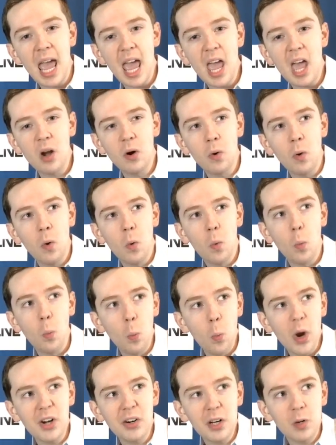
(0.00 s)
and
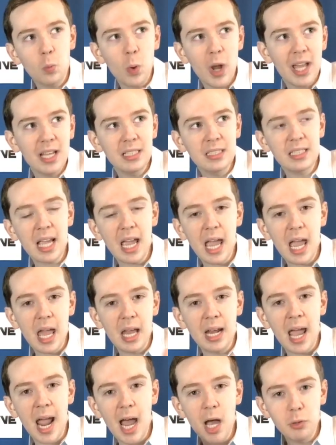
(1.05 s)
where it went
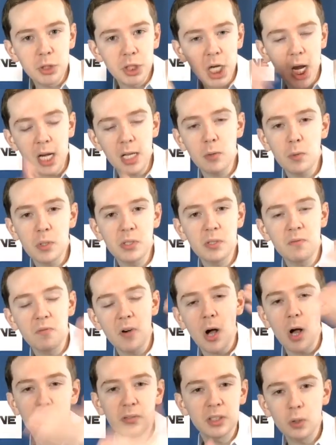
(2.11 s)
and how Johnny was
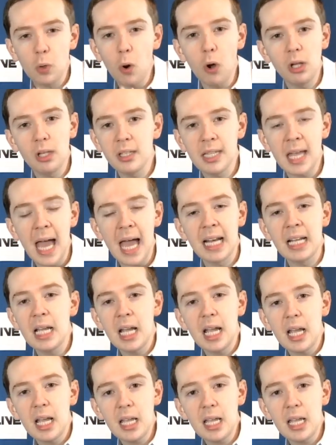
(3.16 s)
involved and all of that